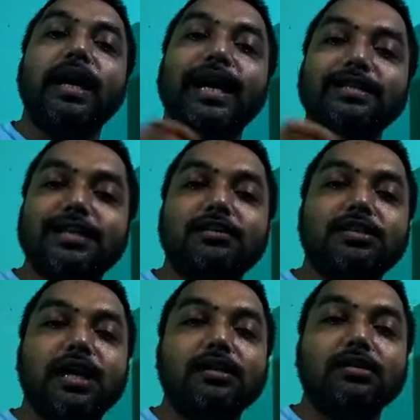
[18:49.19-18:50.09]
as a
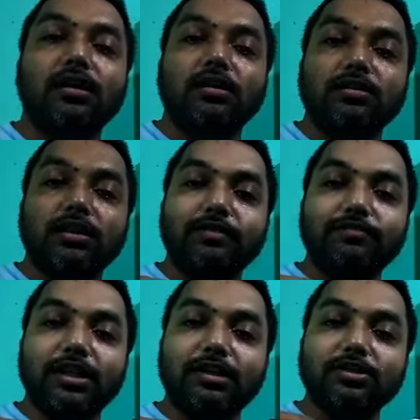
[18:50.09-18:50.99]
result, if
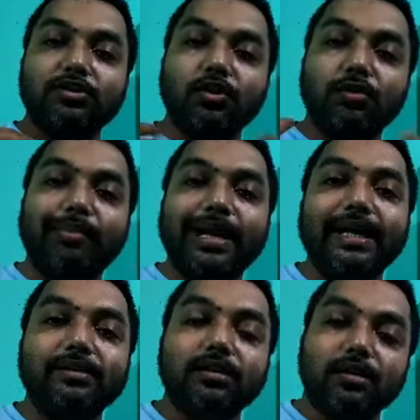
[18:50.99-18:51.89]
there is no
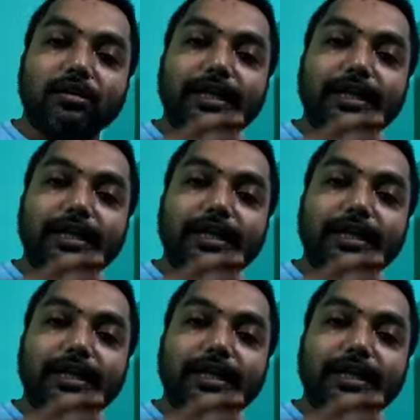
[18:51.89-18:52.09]
plant,